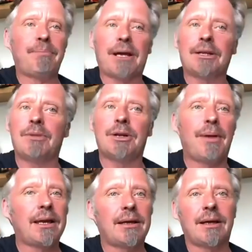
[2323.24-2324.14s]
on the
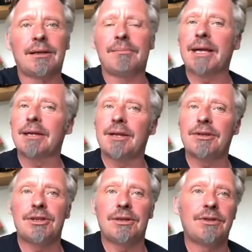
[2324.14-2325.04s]
motorbike, and I'm going to make another
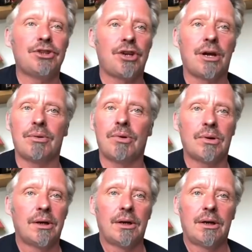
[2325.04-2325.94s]
TV show or
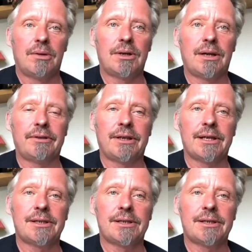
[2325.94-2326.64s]
whatever. Good for you.